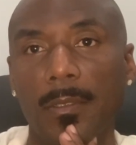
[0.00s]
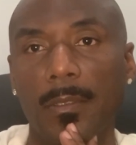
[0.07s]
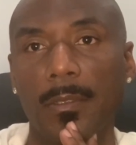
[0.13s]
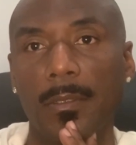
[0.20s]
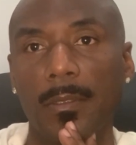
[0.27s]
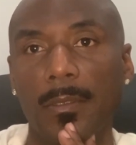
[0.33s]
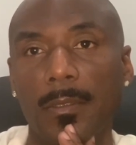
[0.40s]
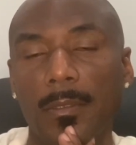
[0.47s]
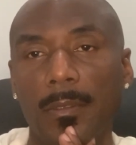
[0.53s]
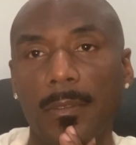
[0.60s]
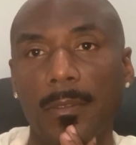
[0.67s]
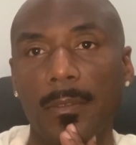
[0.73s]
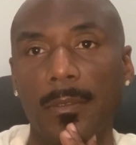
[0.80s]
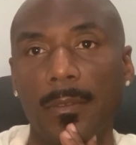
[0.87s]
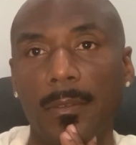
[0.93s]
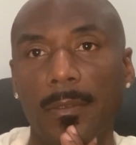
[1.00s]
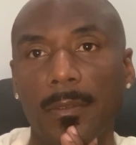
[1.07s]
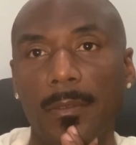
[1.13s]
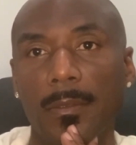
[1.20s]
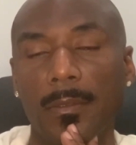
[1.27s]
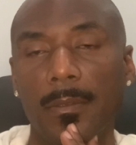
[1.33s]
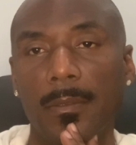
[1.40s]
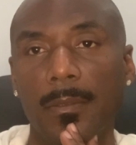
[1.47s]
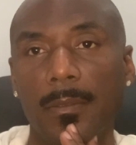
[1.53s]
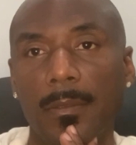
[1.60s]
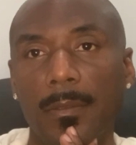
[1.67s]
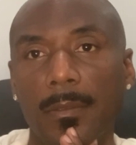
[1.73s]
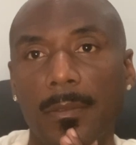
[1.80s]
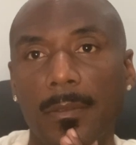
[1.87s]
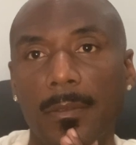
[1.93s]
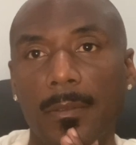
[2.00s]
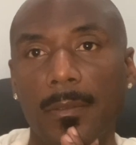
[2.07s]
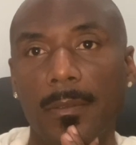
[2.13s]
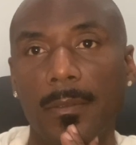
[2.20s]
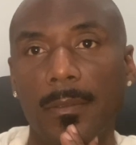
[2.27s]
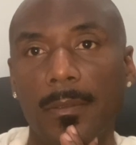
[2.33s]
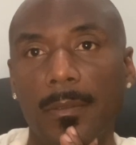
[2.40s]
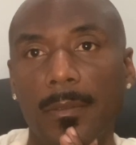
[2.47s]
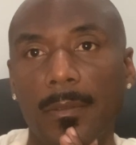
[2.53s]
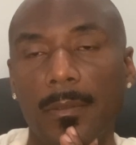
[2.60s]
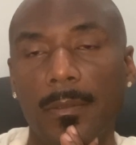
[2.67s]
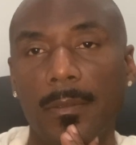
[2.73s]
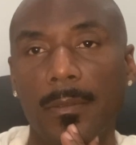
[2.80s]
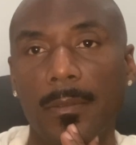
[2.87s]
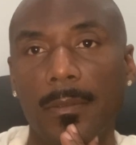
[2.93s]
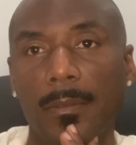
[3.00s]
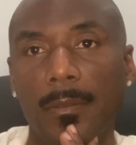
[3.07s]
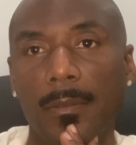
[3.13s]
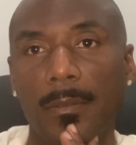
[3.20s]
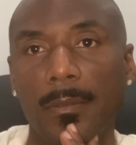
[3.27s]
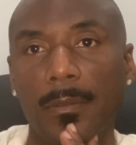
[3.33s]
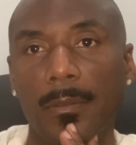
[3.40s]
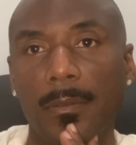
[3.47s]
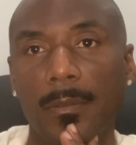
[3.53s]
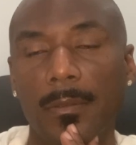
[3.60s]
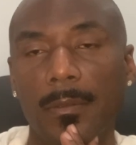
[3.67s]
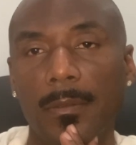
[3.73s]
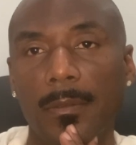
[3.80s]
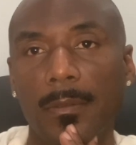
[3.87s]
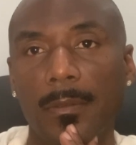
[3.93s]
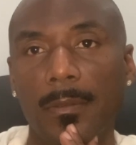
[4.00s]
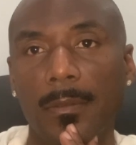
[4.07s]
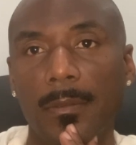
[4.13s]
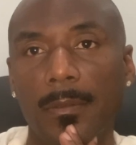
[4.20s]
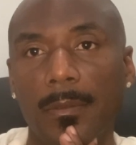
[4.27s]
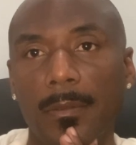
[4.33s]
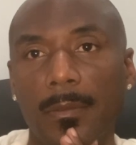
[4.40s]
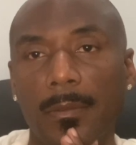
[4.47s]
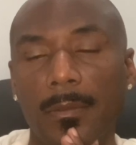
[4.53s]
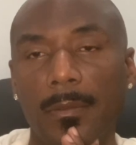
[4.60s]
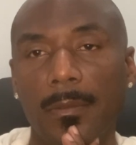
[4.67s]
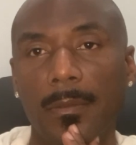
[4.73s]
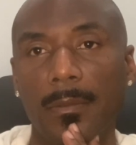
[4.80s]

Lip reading: No one is speaking in this clip.